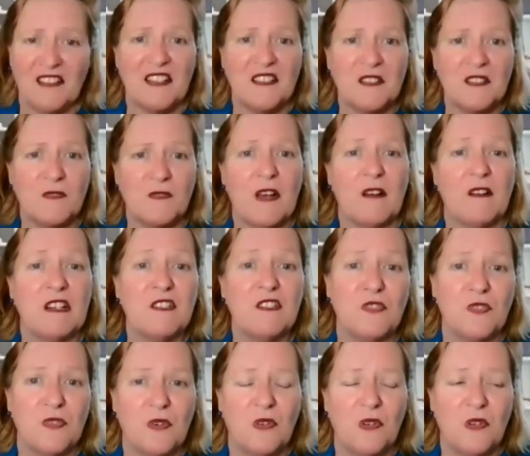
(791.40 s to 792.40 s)
that that's very
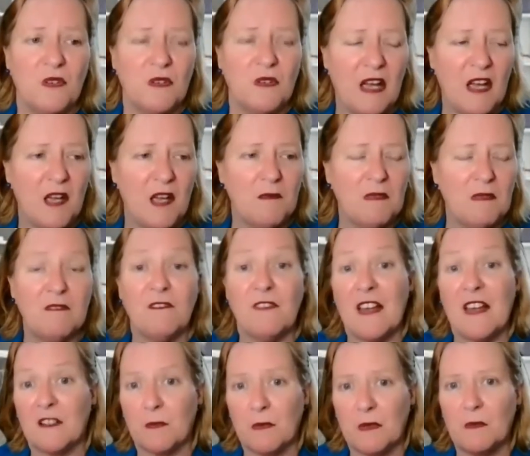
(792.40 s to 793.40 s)
true. Um, in
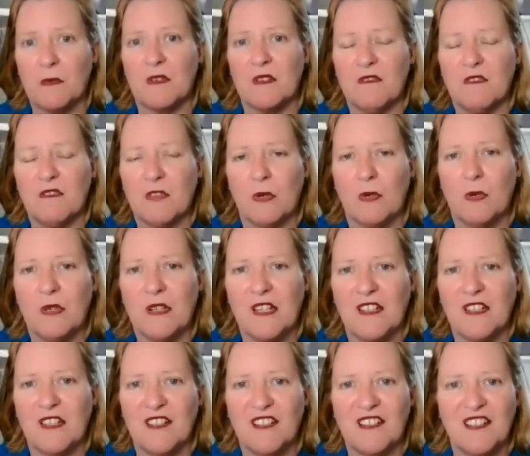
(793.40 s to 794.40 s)
fact, we were
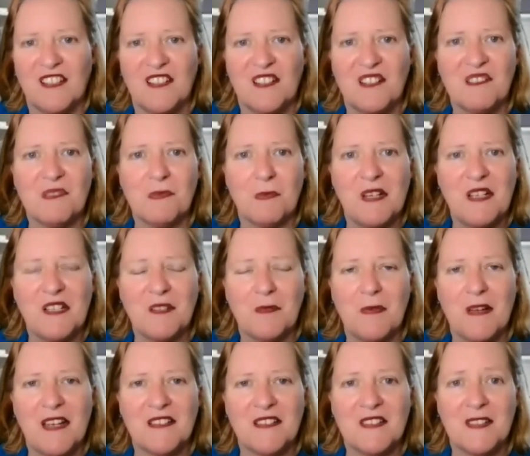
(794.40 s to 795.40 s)
talking earlier this week
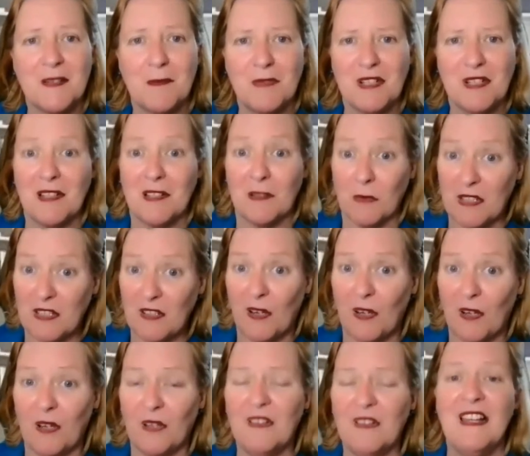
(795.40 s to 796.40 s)
about somebody that we
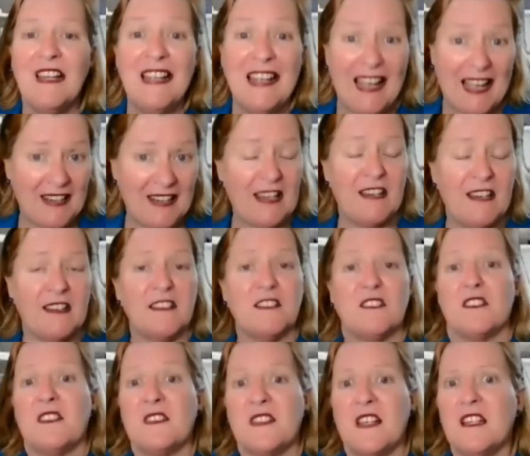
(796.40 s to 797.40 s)
know, and and
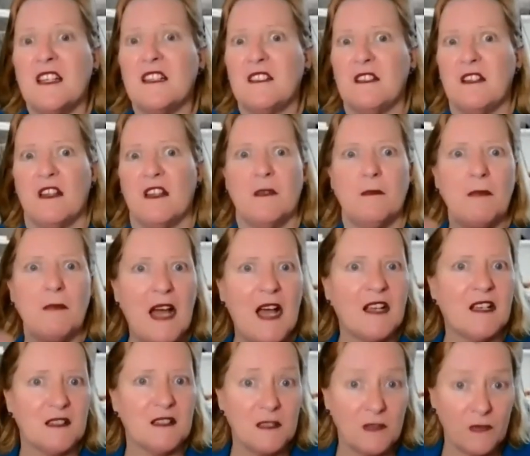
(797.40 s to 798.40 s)
as you said, you know, the
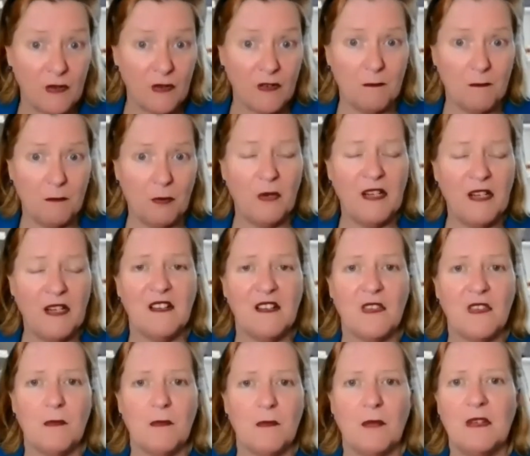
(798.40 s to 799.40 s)
market is very buoyant
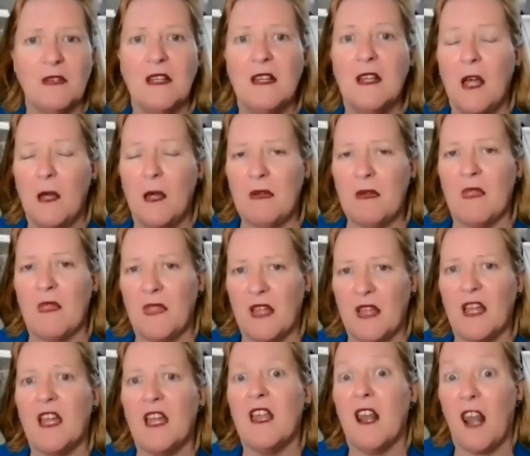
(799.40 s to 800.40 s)
at the moment, but
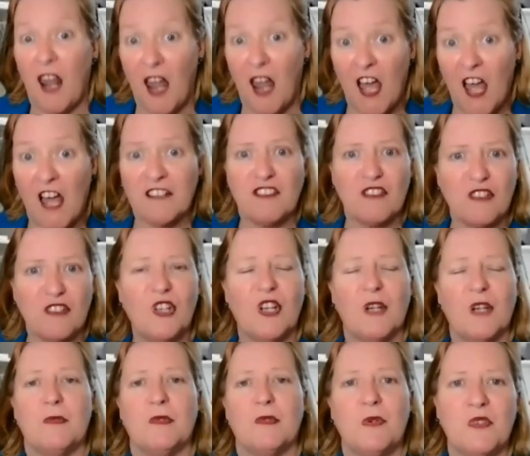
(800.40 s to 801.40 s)
their large
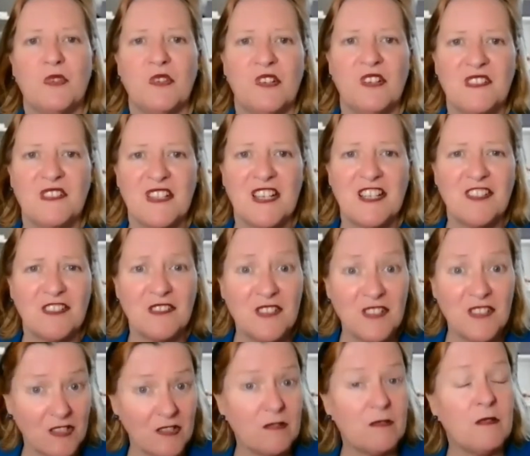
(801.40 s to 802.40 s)
global
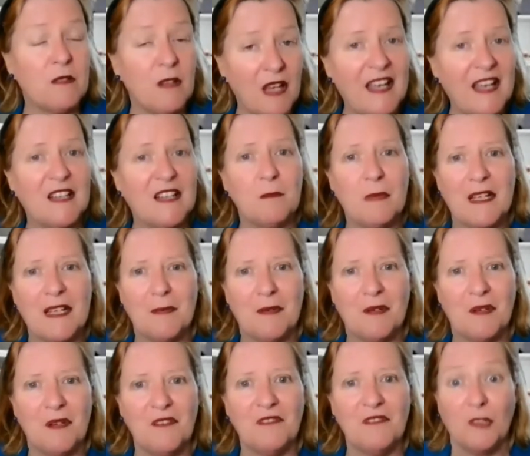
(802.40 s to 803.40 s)
organisations still lay
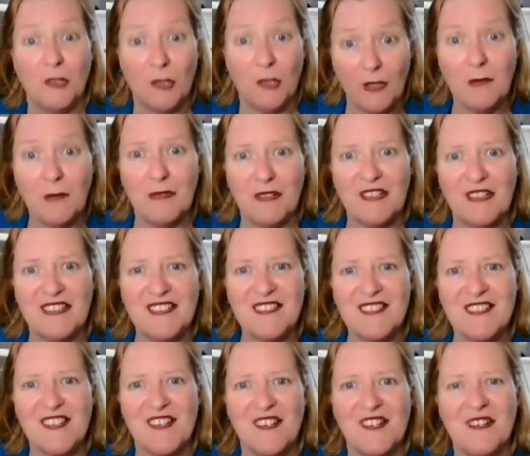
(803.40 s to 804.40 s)
people off globally.
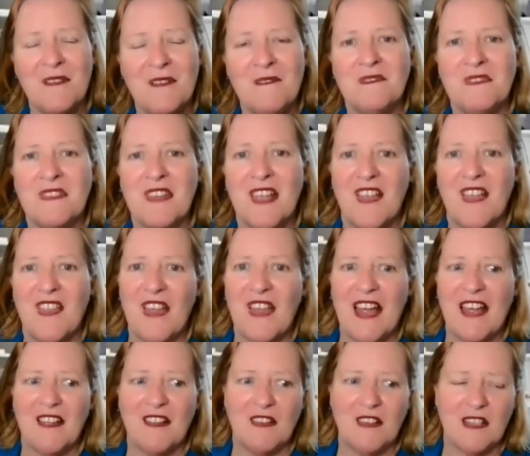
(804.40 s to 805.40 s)
So
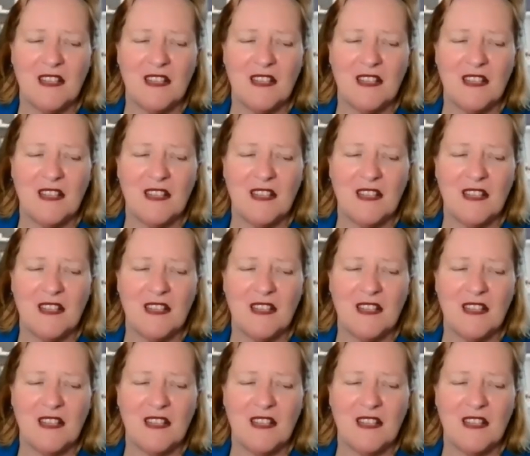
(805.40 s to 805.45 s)
that,